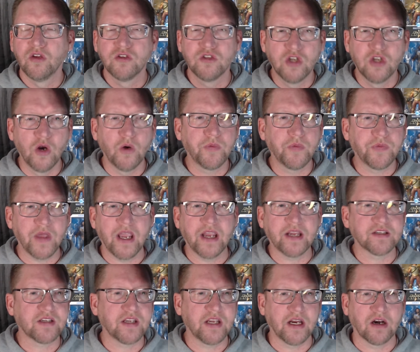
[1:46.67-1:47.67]
two
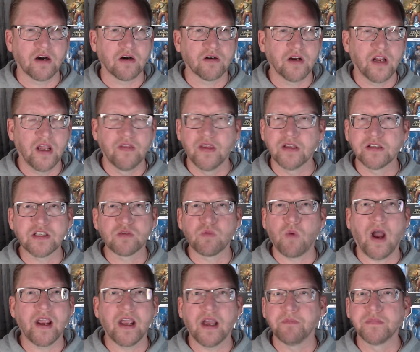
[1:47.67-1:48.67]
things here, and this is
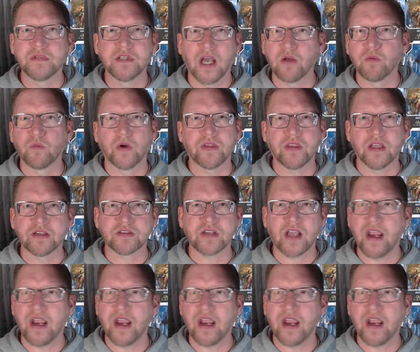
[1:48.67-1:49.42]
why I'm done with this.